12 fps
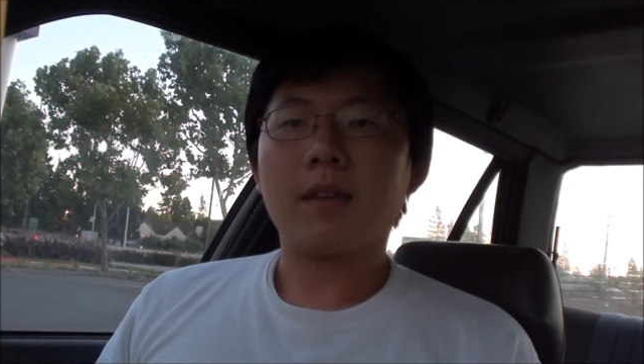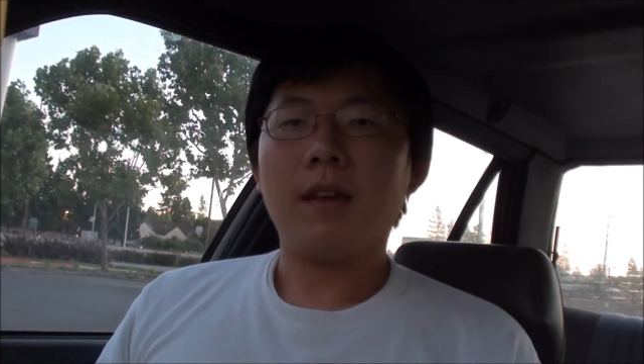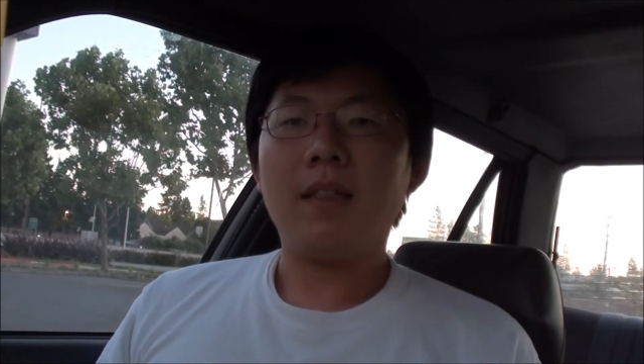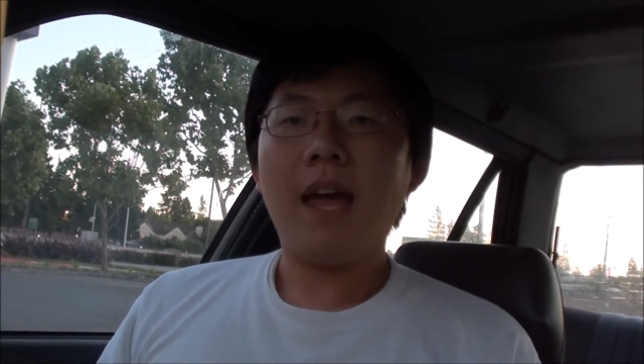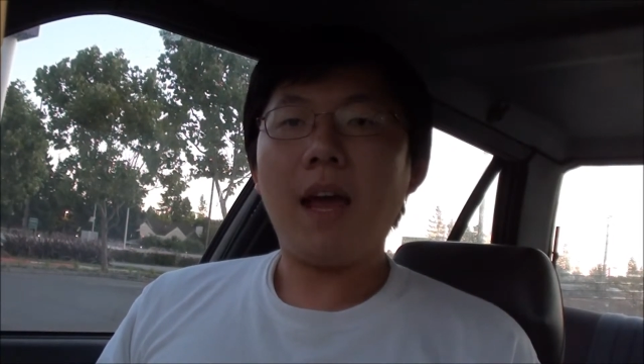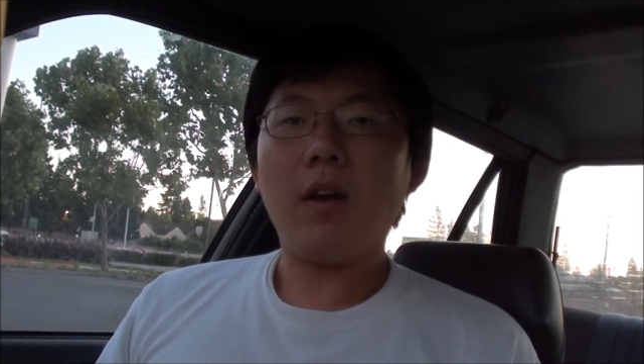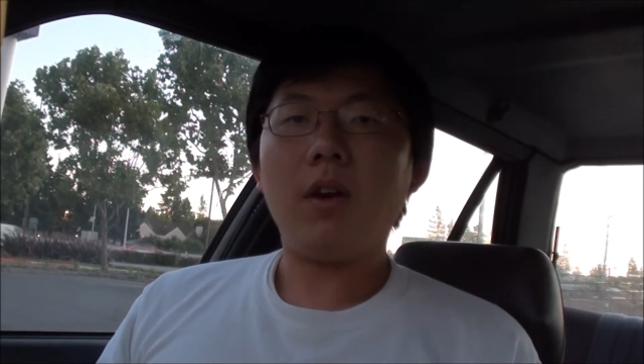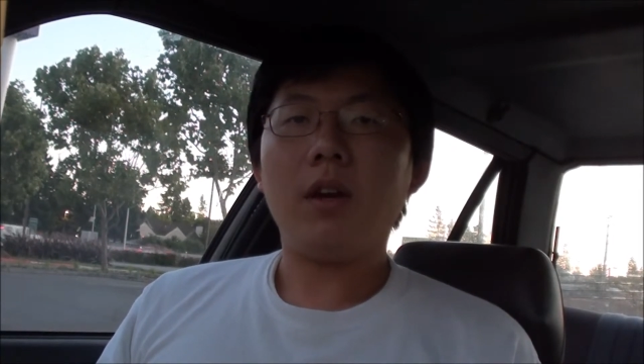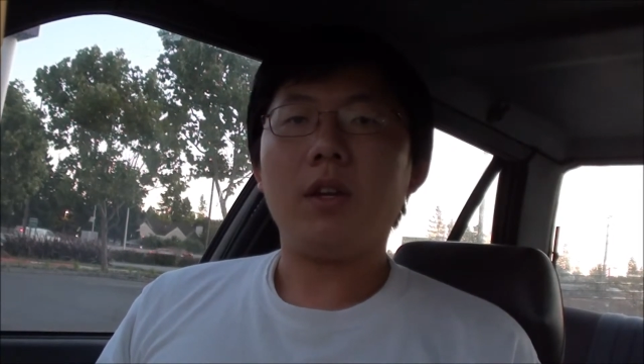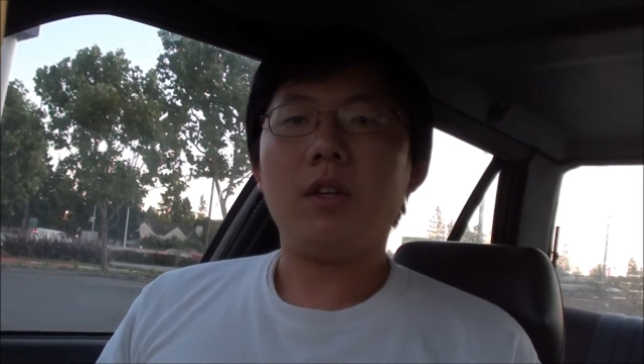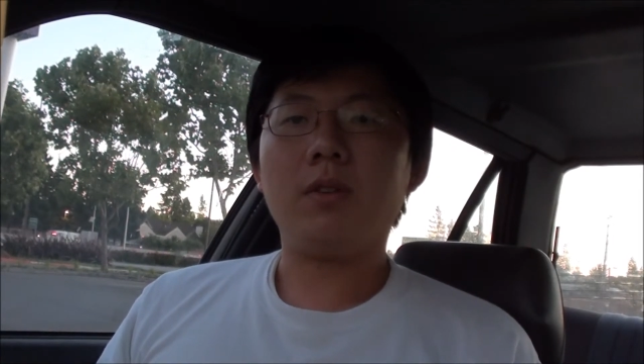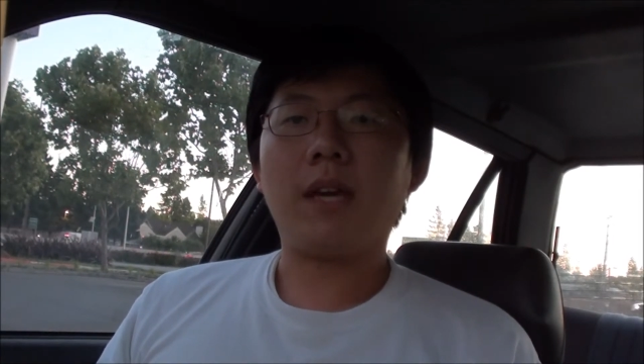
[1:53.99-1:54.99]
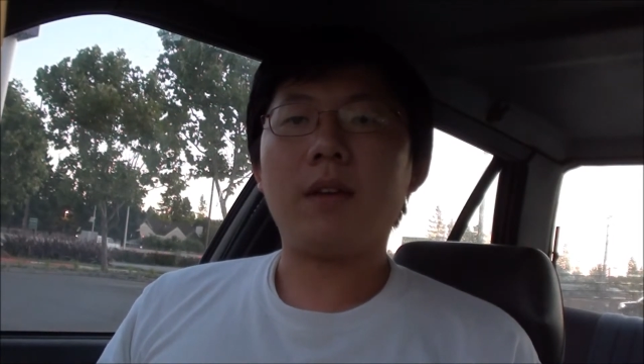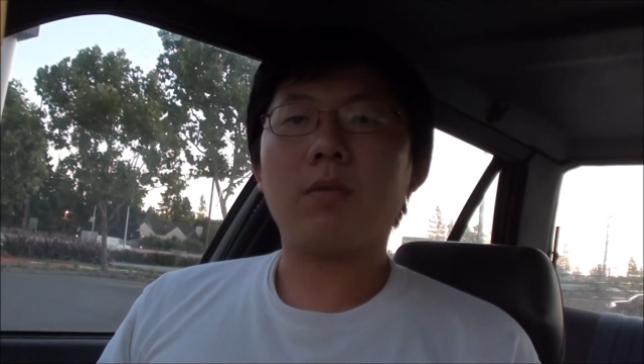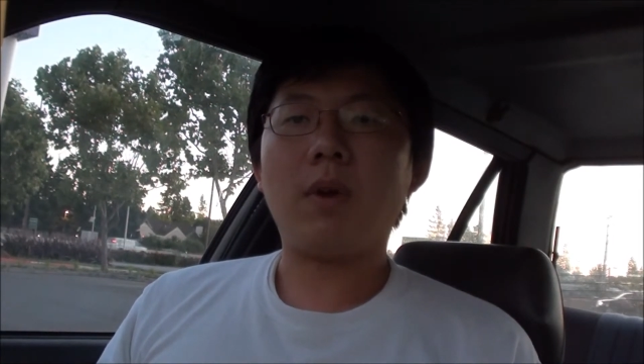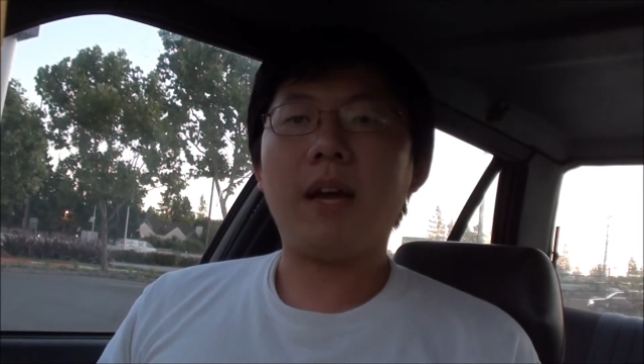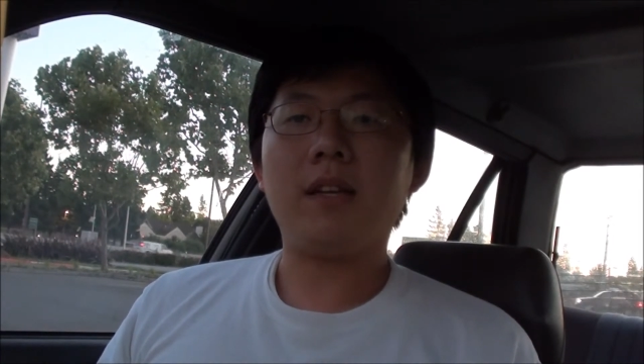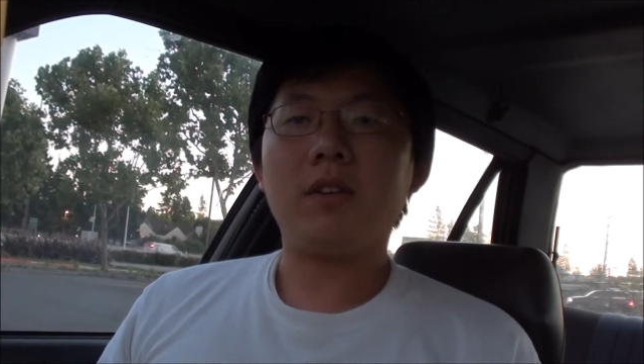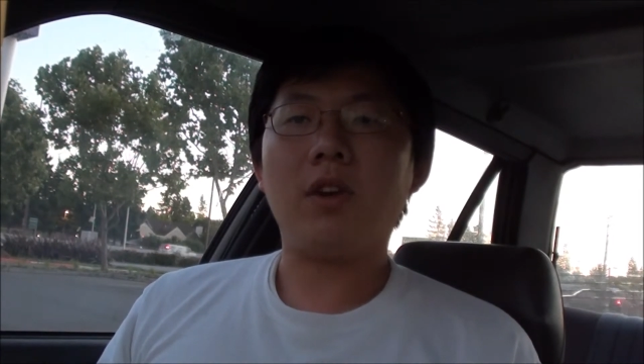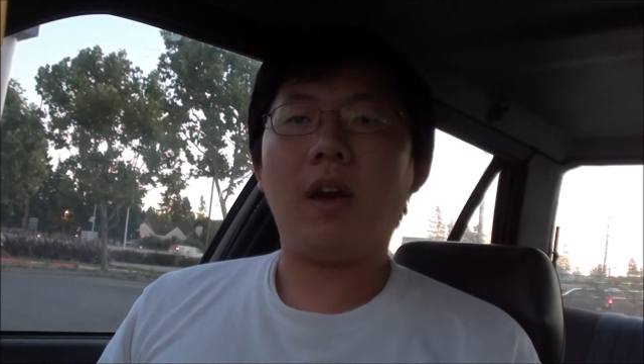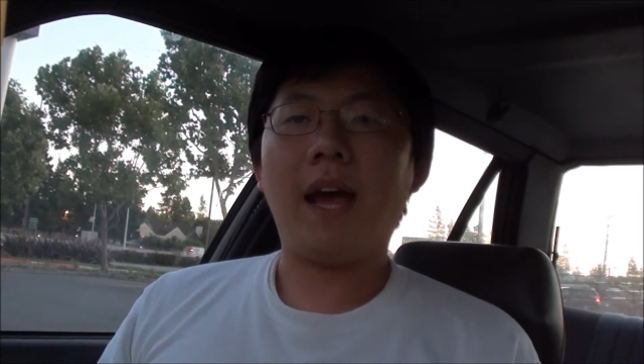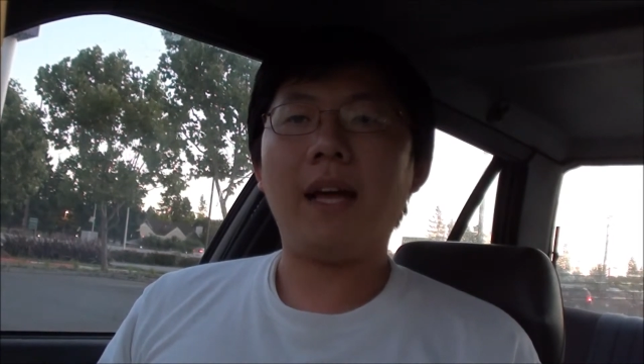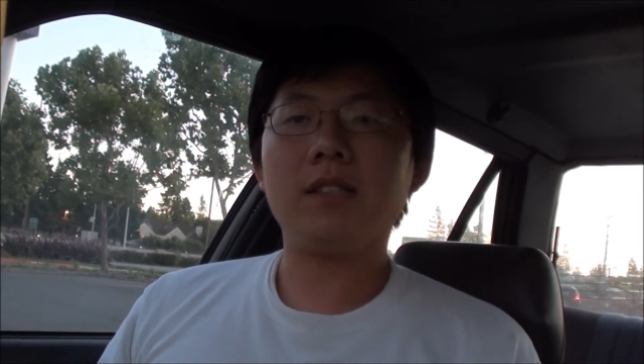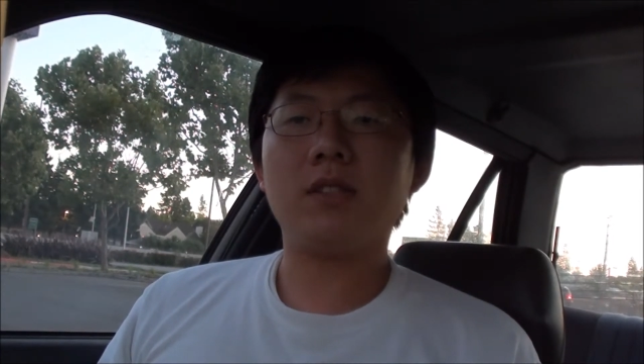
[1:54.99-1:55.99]
There, you can write your
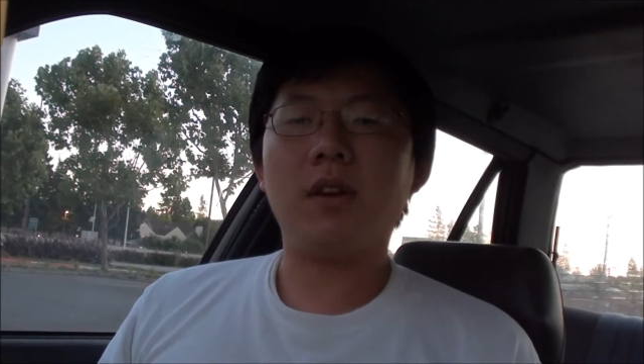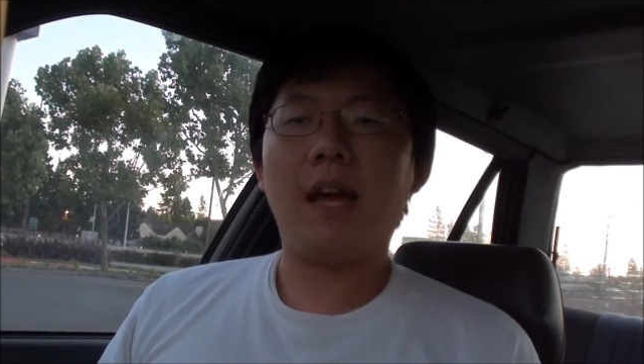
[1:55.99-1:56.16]
answer